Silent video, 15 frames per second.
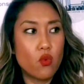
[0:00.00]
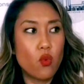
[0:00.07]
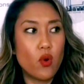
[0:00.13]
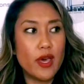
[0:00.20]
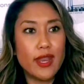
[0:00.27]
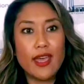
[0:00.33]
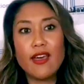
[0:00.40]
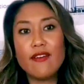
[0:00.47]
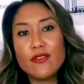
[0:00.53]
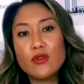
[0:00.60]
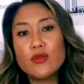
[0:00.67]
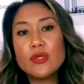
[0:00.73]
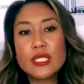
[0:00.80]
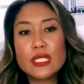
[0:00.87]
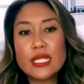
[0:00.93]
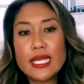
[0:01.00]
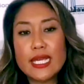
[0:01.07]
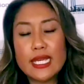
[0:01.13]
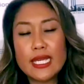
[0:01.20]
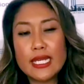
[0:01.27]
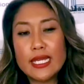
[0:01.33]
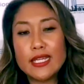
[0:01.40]
What have you
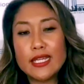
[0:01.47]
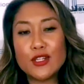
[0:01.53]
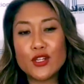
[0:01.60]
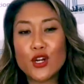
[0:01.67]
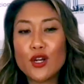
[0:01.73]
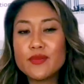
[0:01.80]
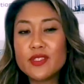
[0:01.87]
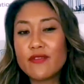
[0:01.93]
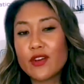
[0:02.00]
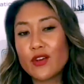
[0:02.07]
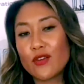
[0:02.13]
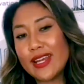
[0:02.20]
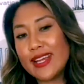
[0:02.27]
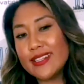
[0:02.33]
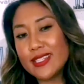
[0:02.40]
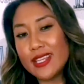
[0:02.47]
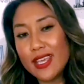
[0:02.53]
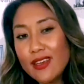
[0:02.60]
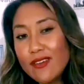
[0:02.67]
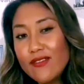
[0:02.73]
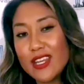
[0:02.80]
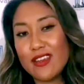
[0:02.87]
seen in terms of
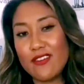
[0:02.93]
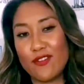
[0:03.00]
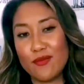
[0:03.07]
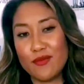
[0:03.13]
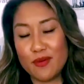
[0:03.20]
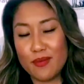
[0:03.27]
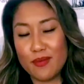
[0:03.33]
creativity from your